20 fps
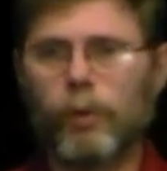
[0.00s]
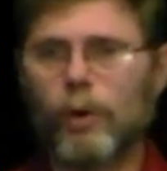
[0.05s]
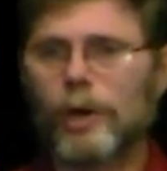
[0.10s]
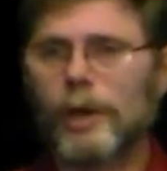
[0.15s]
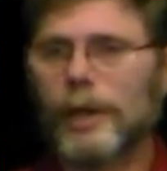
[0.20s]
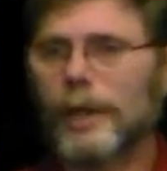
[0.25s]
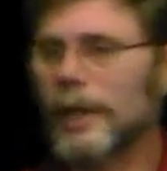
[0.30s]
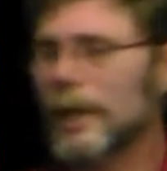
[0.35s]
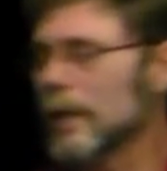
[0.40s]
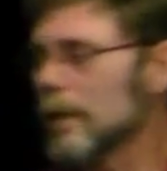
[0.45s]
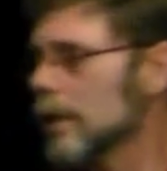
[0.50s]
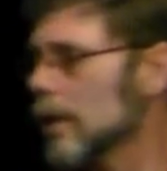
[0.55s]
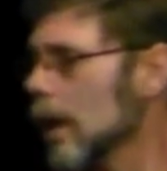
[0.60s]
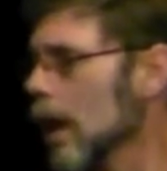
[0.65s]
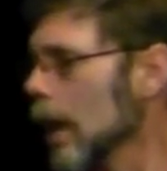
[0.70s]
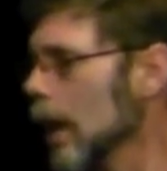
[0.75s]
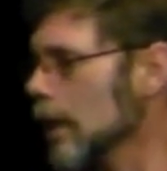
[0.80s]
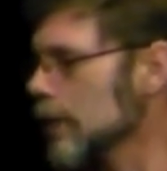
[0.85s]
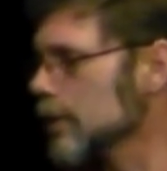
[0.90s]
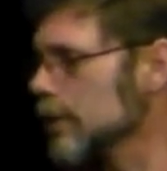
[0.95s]
We're in
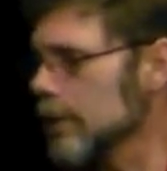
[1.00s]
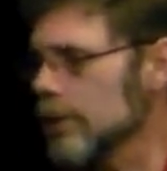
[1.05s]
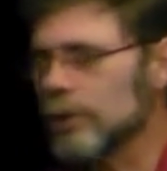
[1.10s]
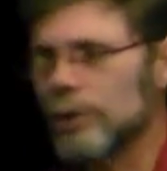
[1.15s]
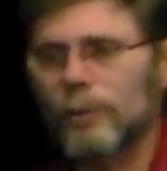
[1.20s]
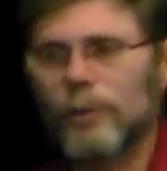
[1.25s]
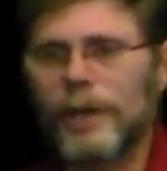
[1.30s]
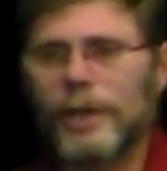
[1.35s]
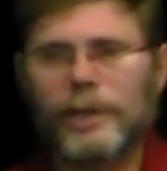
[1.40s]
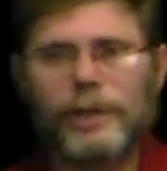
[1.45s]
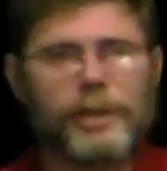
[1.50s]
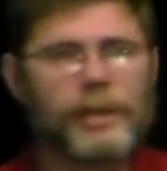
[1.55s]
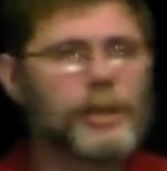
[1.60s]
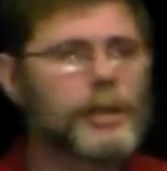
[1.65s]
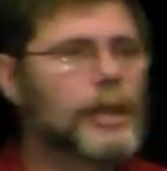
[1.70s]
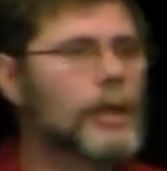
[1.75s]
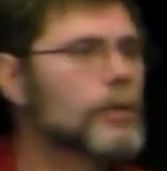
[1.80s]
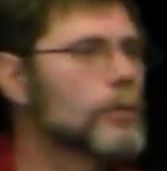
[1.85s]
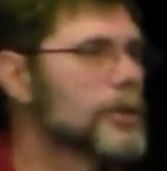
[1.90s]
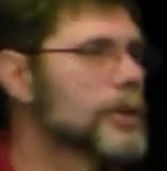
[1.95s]
a
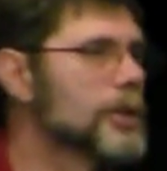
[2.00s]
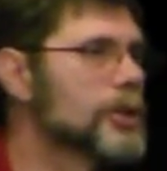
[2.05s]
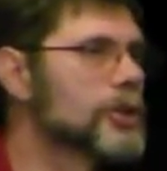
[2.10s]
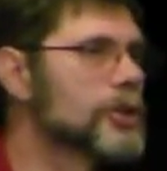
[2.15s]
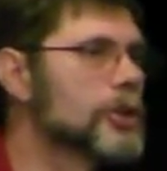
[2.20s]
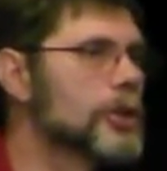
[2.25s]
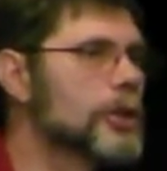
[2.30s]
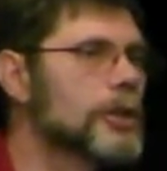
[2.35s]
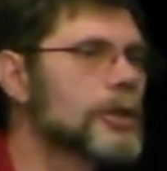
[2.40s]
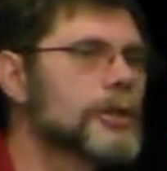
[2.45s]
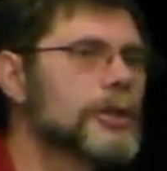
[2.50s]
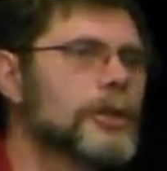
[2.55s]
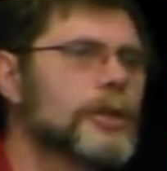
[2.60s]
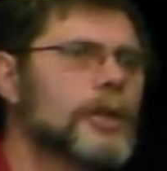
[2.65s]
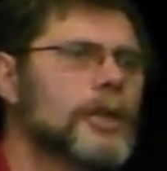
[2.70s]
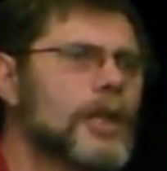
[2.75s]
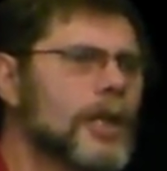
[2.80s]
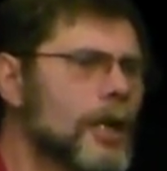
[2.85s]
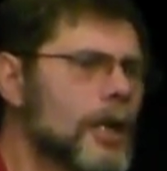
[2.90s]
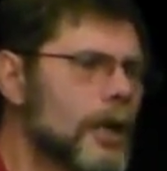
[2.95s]
situation now with this church,
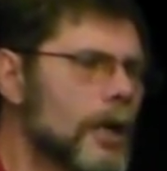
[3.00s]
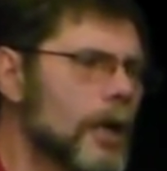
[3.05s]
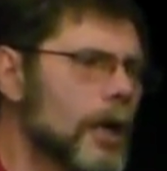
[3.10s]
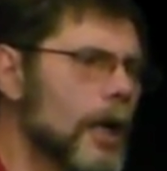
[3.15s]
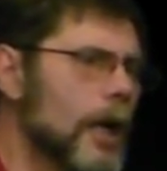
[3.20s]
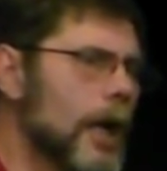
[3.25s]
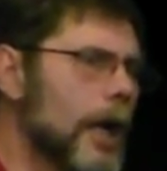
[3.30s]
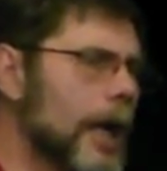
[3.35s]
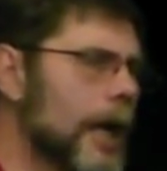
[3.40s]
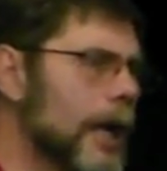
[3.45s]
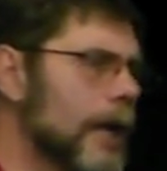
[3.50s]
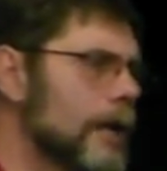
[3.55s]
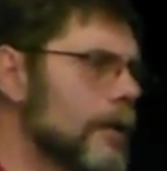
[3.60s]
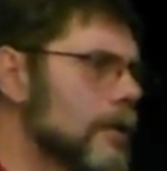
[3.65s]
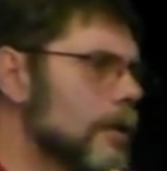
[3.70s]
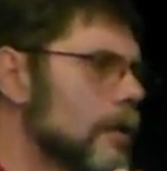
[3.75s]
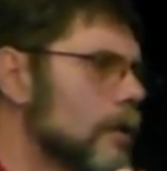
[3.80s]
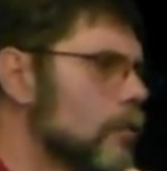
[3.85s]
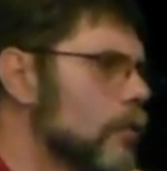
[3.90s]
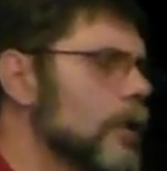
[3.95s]

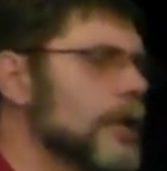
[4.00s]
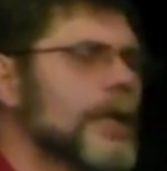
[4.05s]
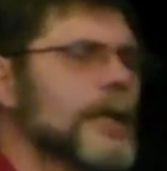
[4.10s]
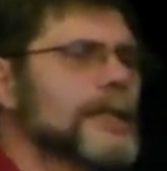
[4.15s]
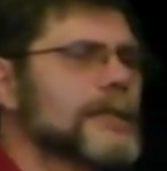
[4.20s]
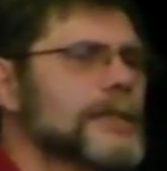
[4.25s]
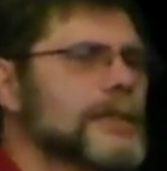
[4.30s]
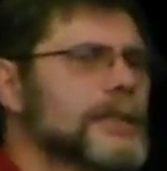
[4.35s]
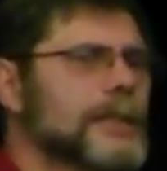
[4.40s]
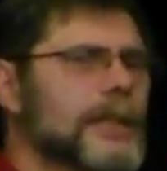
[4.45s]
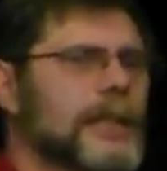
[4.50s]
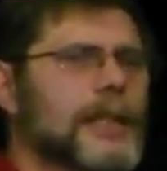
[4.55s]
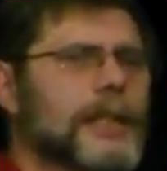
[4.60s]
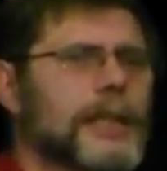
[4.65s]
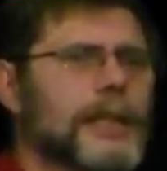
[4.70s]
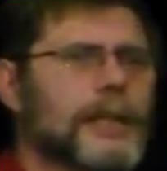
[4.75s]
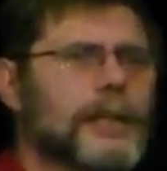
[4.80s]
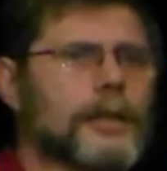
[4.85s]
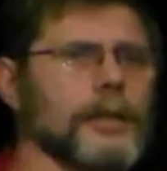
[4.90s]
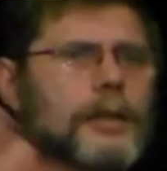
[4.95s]
and we're not
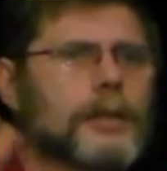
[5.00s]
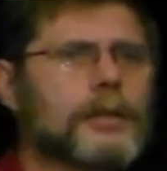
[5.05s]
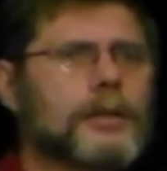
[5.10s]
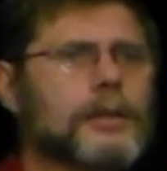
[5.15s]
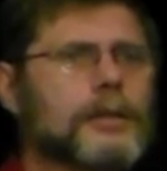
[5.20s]
seeing